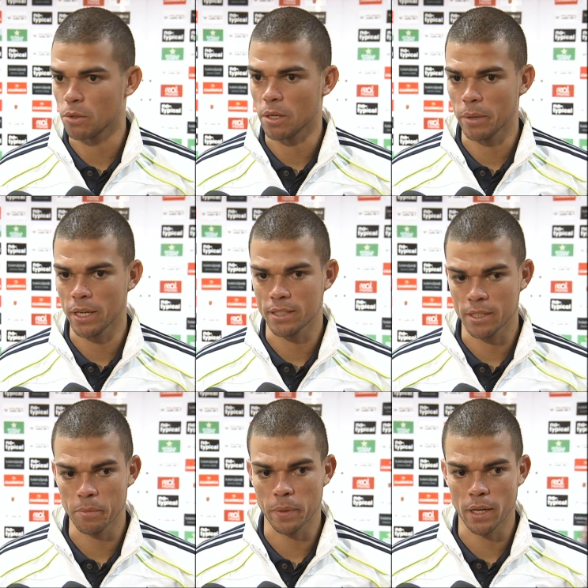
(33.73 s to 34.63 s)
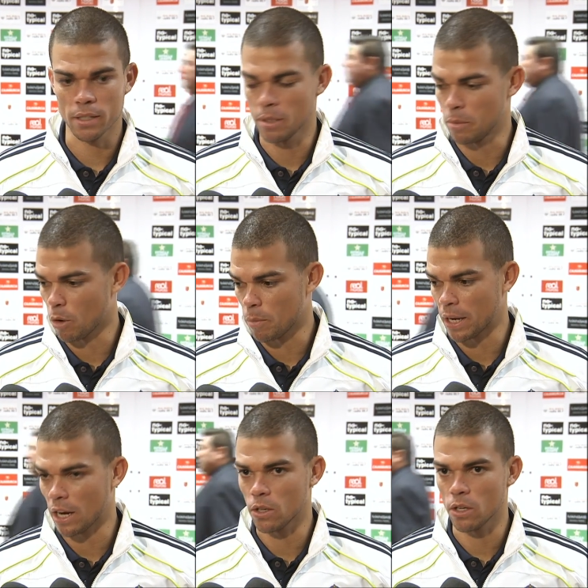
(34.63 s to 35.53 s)
A cup tie against a
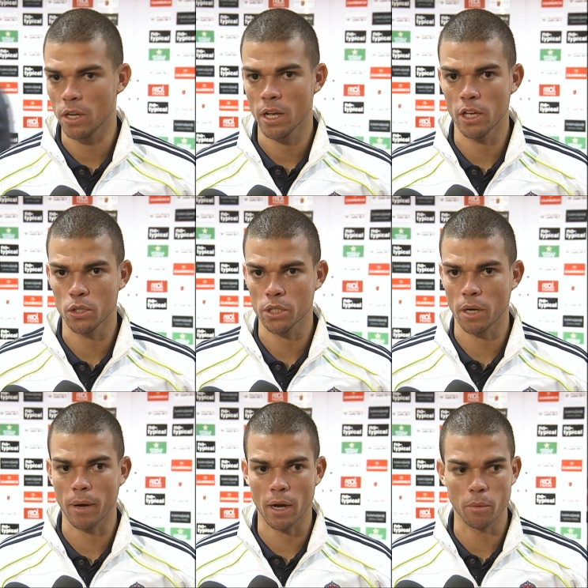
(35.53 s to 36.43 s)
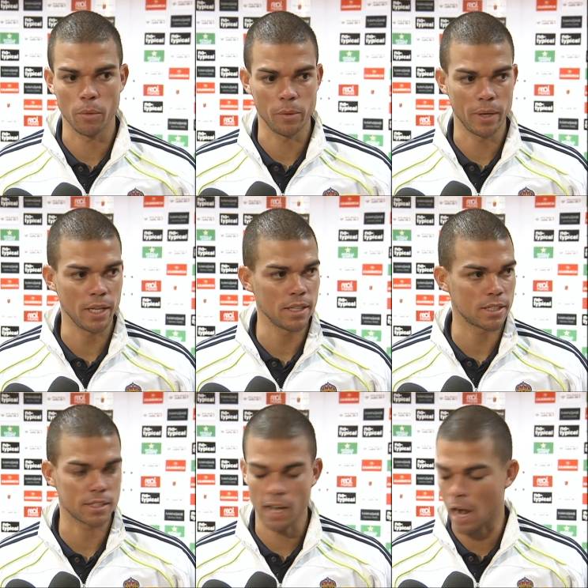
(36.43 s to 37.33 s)
Segunda B division side is always tricky.